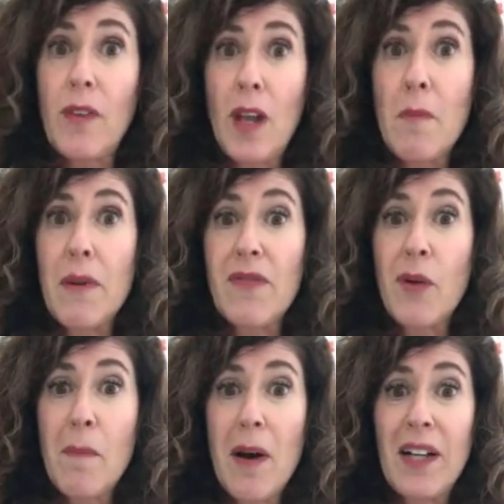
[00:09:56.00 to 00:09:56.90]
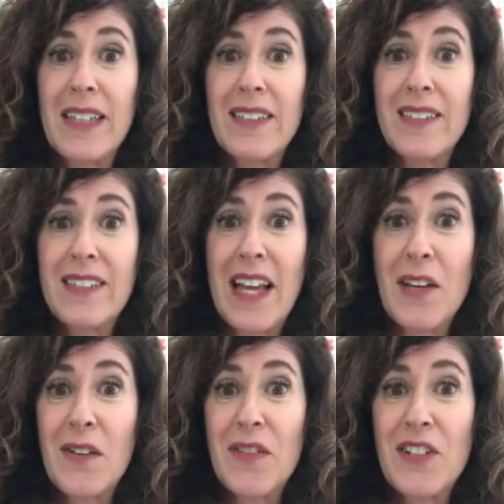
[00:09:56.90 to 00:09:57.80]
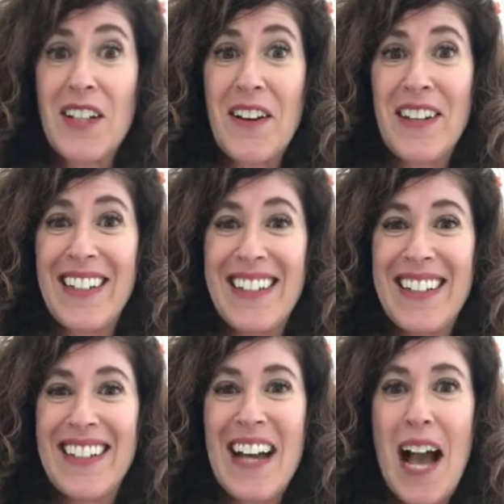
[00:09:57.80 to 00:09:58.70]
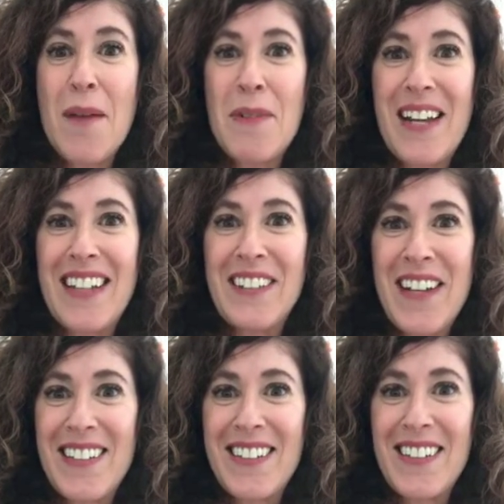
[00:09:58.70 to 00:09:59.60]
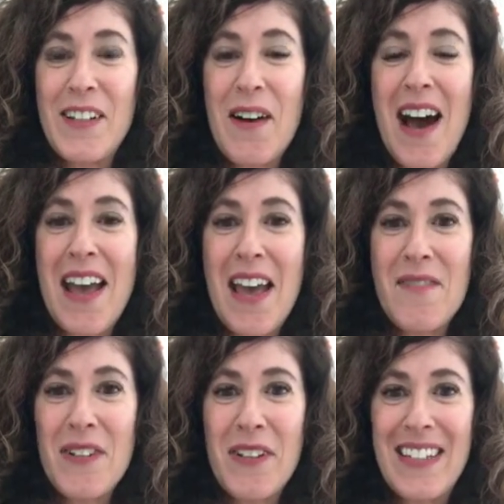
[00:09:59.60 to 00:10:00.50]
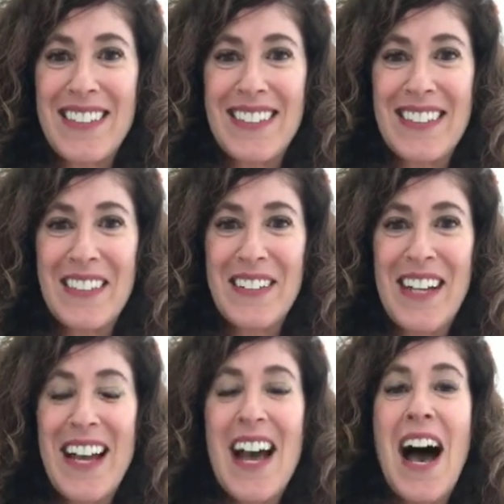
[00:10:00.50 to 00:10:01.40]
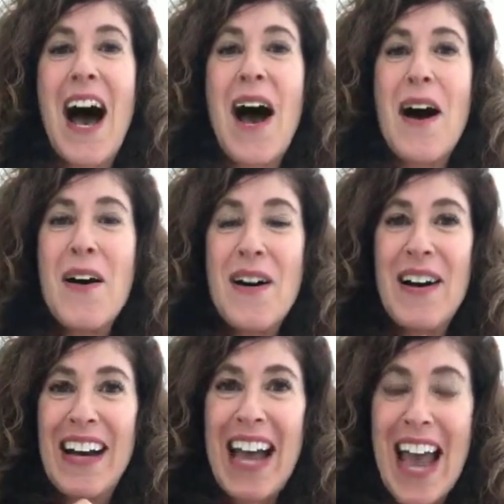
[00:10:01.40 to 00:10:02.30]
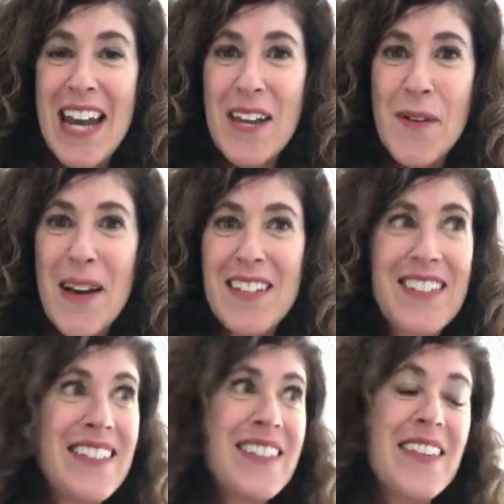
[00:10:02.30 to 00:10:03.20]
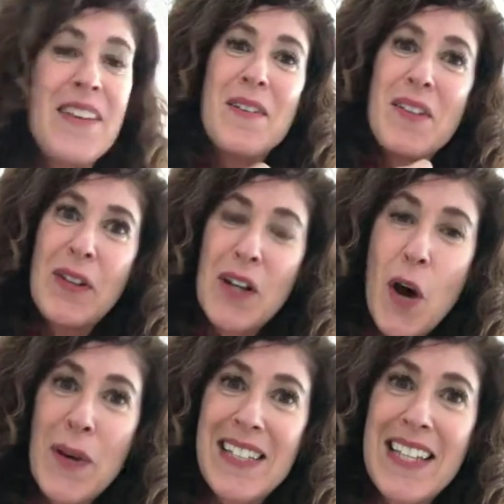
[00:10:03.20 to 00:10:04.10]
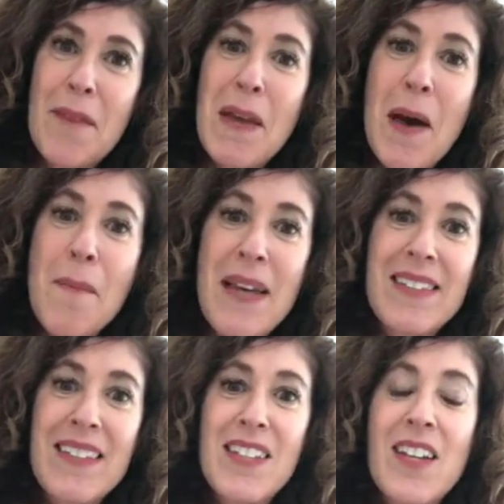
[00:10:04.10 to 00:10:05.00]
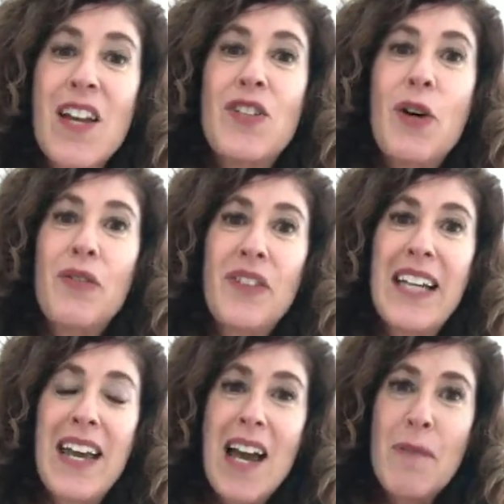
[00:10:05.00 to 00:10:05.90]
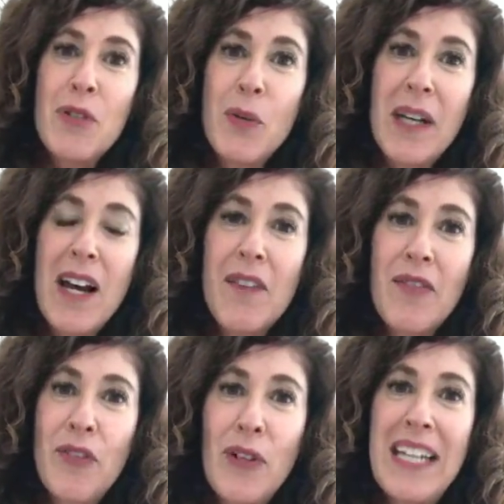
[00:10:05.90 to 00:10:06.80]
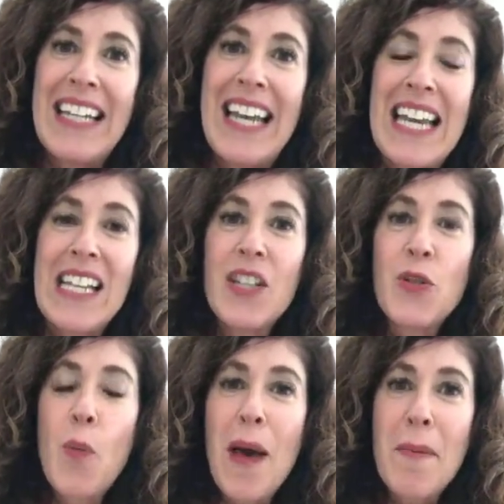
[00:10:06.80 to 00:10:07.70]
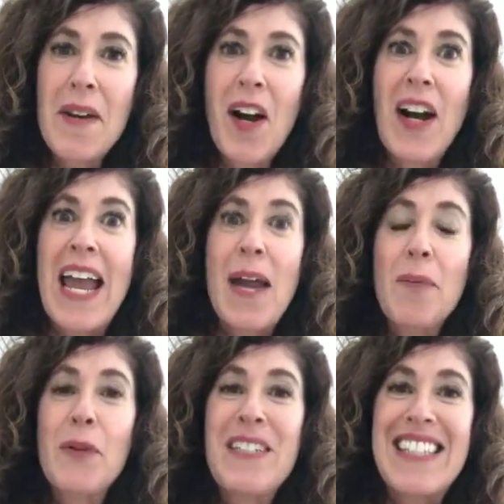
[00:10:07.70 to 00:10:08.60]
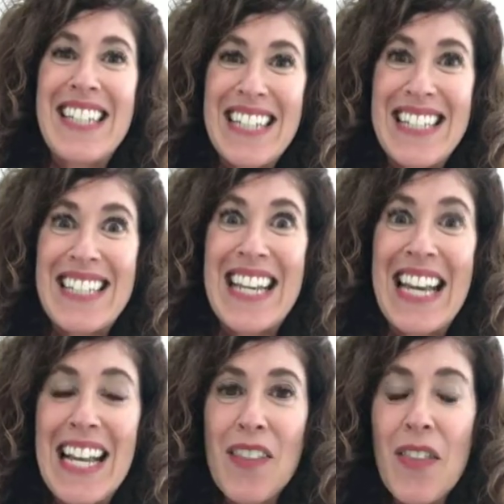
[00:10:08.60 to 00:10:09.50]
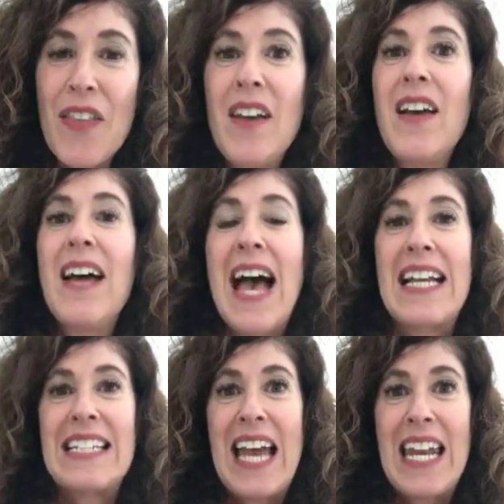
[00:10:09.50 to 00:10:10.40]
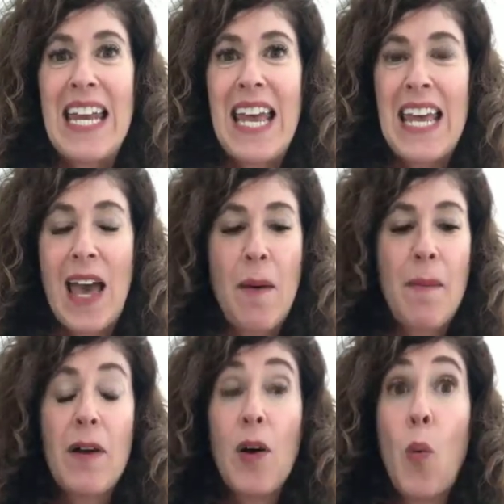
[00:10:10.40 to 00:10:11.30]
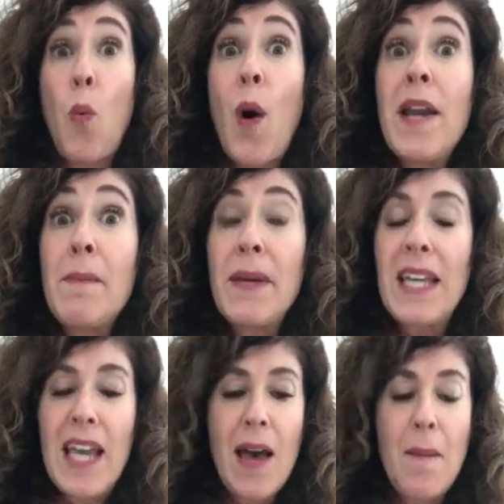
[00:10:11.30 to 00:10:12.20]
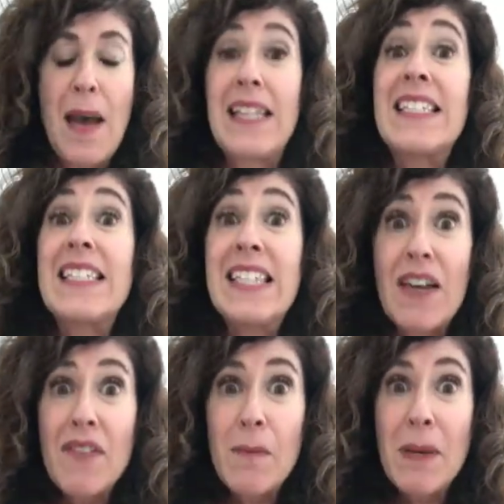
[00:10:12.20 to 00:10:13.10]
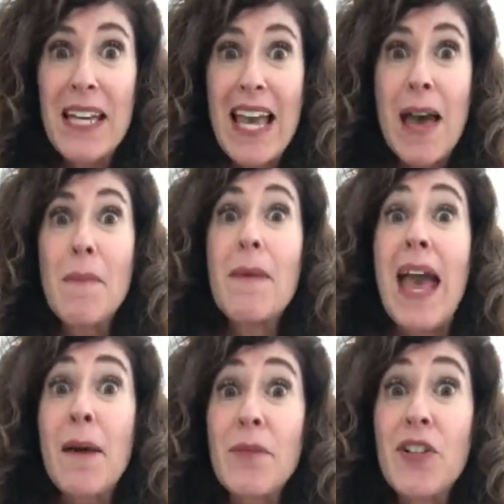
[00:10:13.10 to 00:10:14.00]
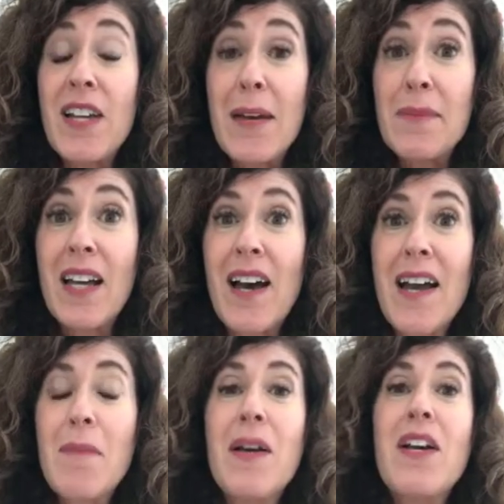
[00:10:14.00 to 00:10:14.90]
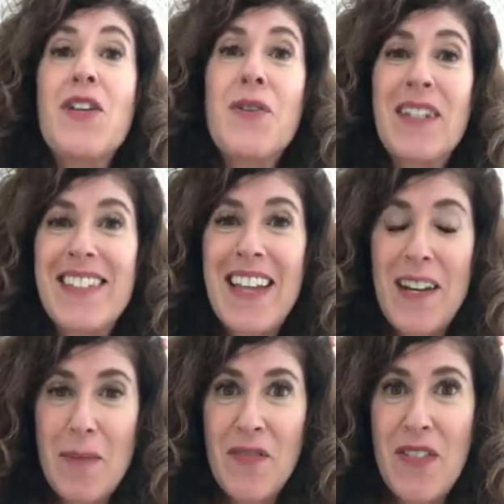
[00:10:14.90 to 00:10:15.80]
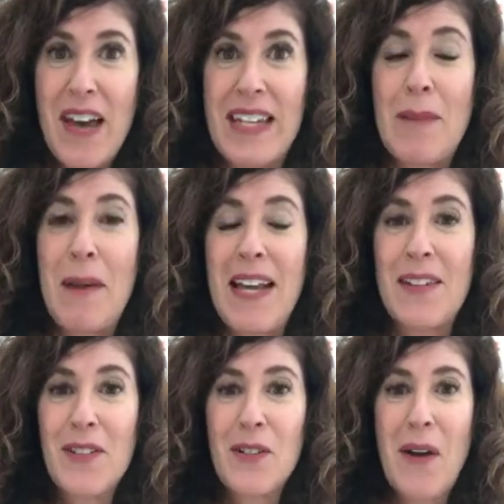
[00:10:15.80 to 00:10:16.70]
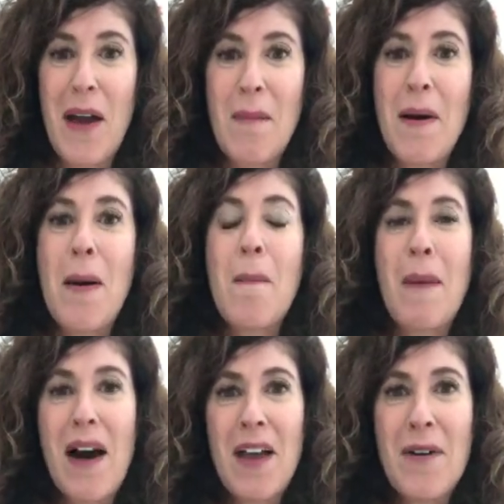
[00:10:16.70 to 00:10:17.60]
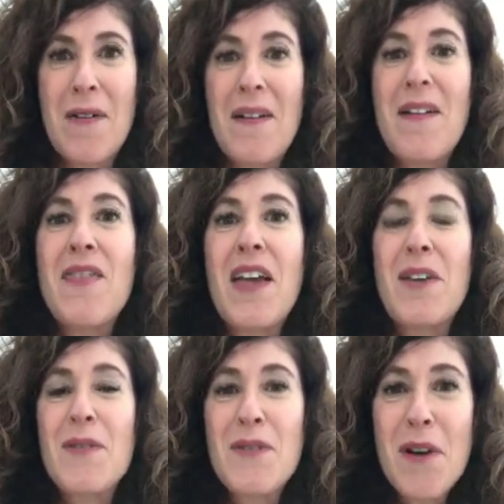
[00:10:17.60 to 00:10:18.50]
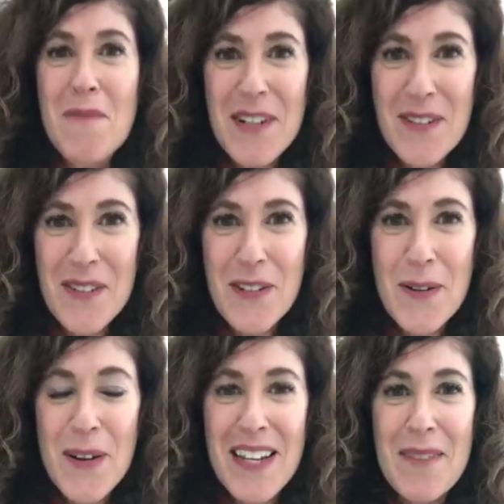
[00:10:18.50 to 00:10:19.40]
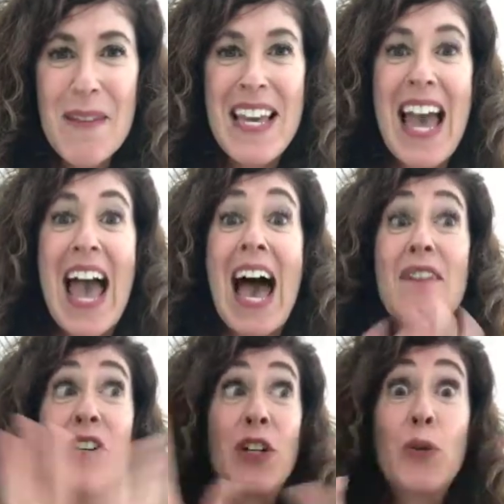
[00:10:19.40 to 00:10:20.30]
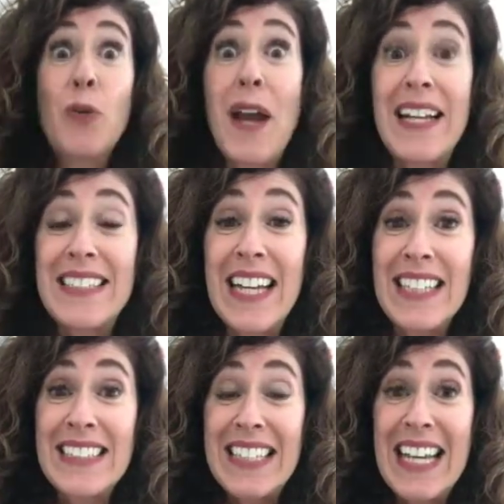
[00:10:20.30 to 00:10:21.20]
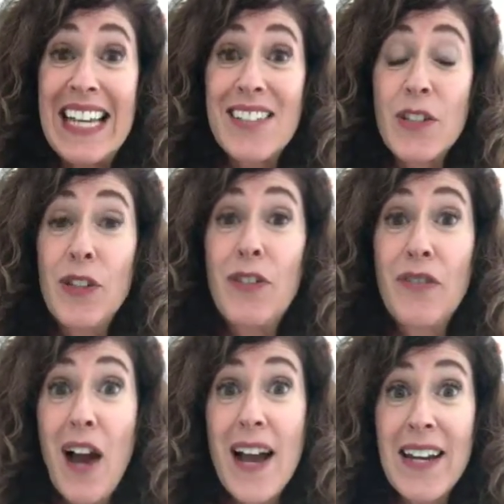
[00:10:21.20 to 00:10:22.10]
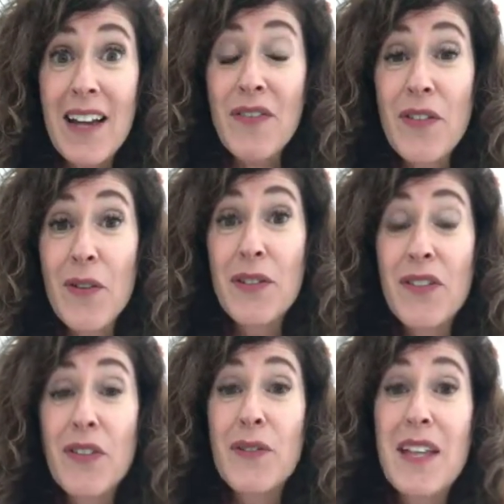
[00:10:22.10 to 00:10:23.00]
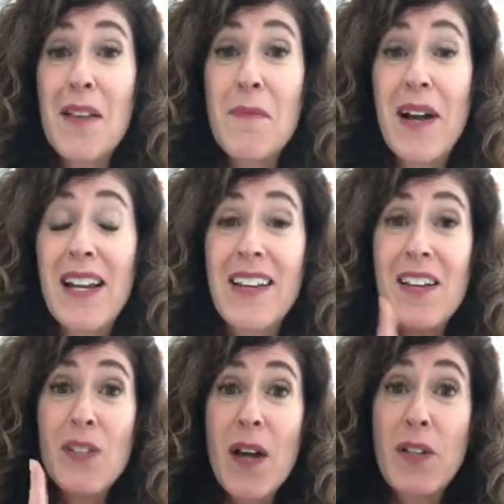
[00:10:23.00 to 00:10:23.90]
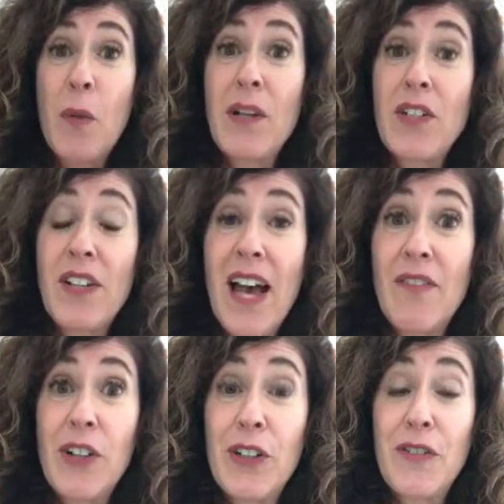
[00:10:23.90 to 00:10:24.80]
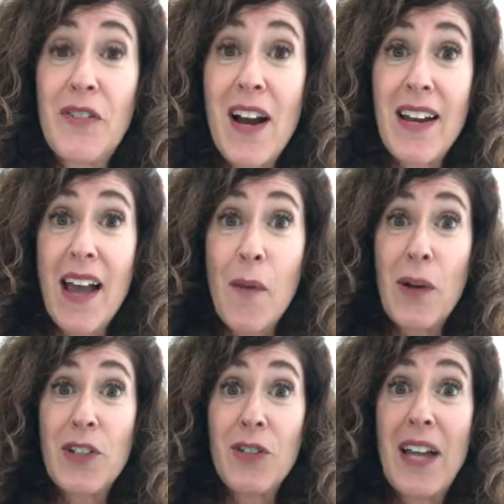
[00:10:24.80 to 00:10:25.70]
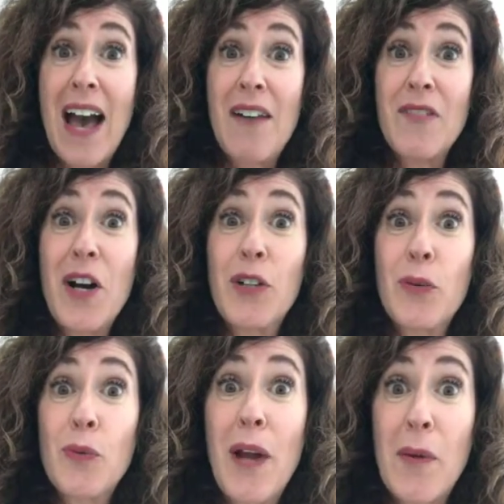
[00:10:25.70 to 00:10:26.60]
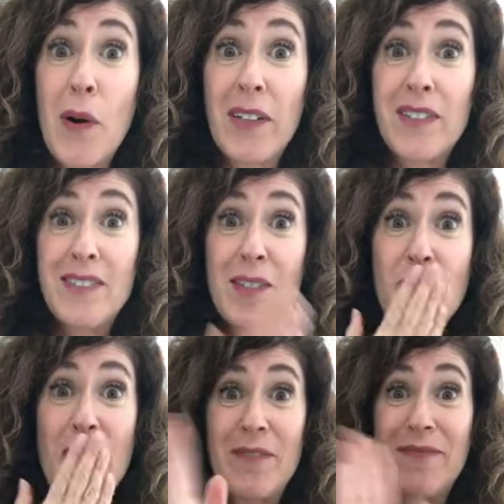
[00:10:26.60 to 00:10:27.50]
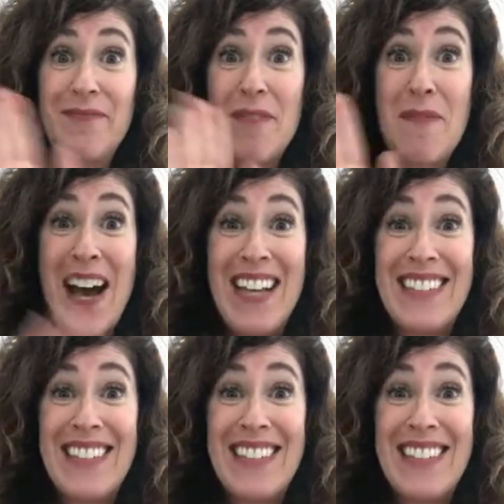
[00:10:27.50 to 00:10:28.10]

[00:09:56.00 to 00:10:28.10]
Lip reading: before market. Thank you for sharing. Hi, Marijn, great to see you. Hi, Ava, great to see you. Any questions? You can always send me a message. Don't forget, I'm doing a free English webinar April 16th at 10 a.m., 1 p.m., and 7 p.m. Amsterdam time. You can sign up for that in my Instagram bio. Thank you so much for joining me. Have a great day. Today is Good Friday for those of you celebrating. So I don't want you to have a Good Friday. I want you to have a great one. Bye.